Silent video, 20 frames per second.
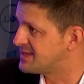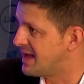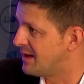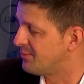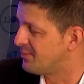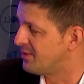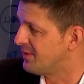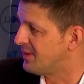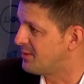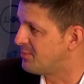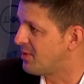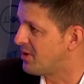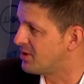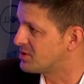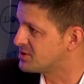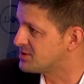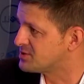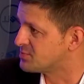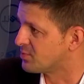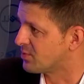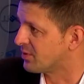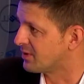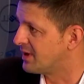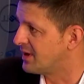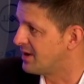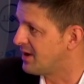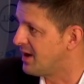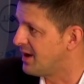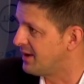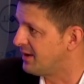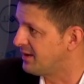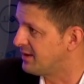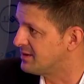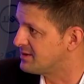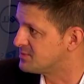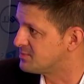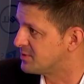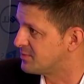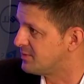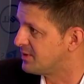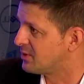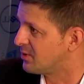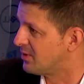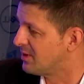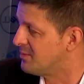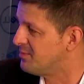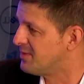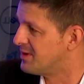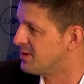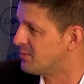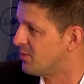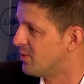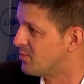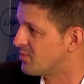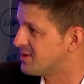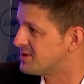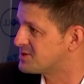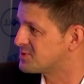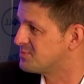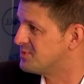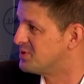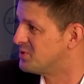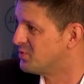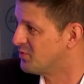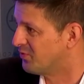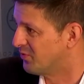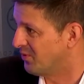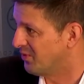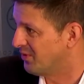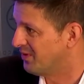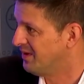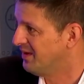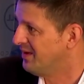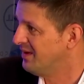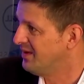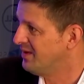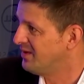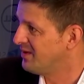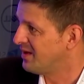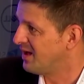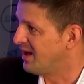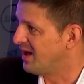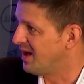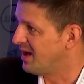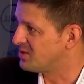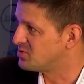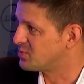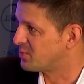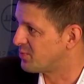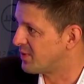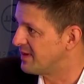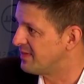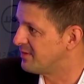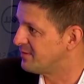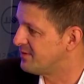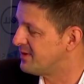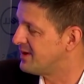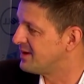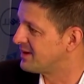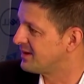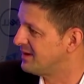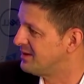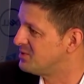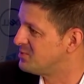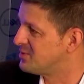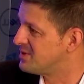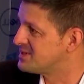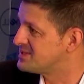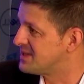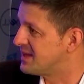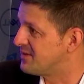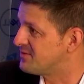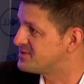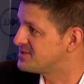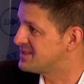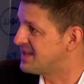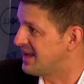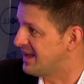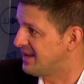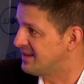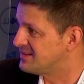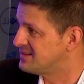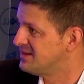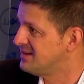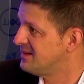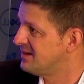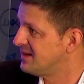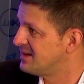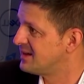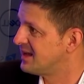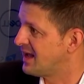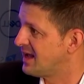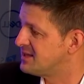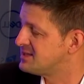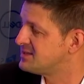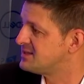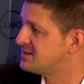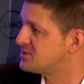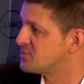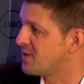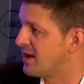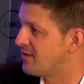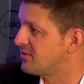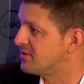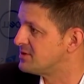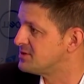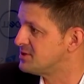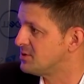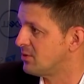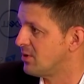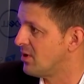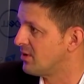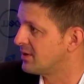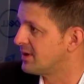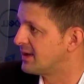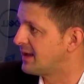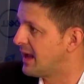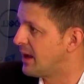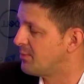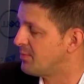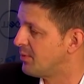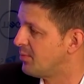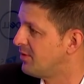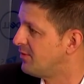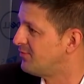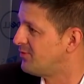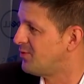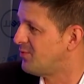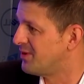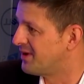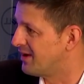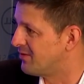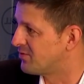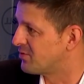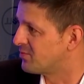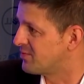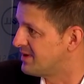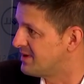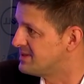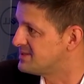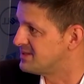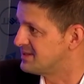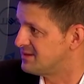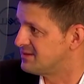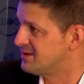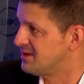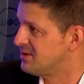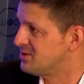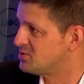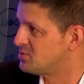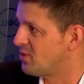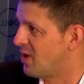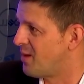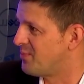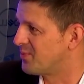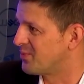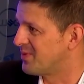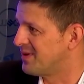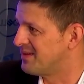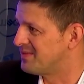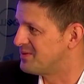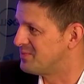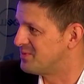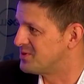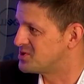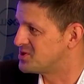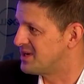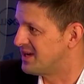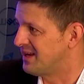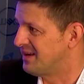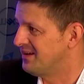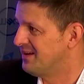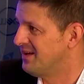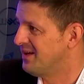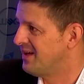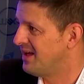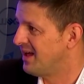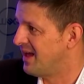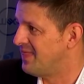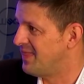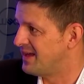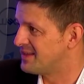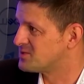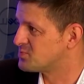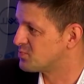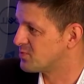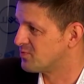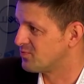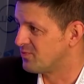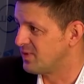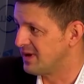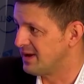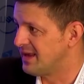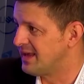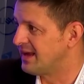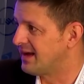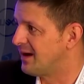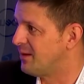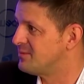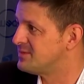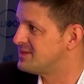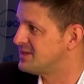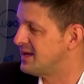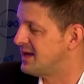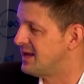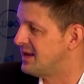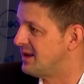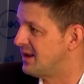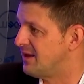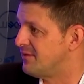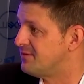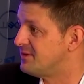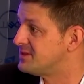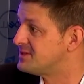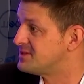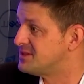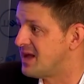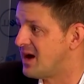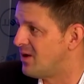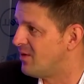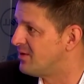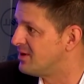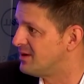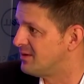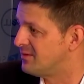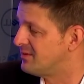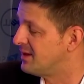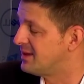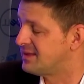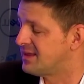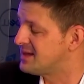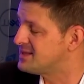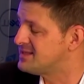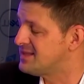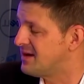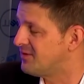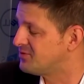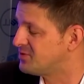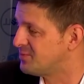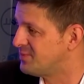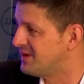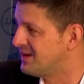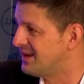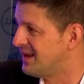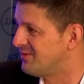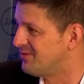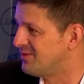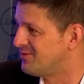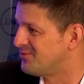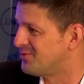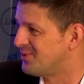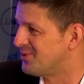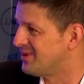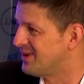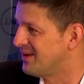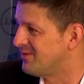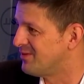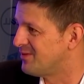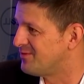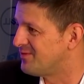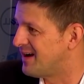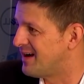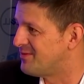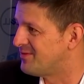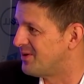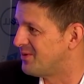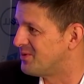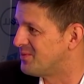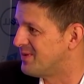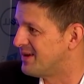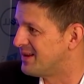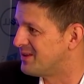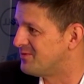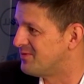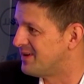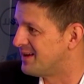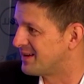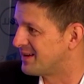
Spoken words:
example that Bosch is working on is what we call a minimum risk maneuver to bring the vehicle into a safe state in case the driver is no longer capable for whatever reason to operate the machine. And that's what really comes in if it's now, it doesn't have to be a level 4 or level 5 automated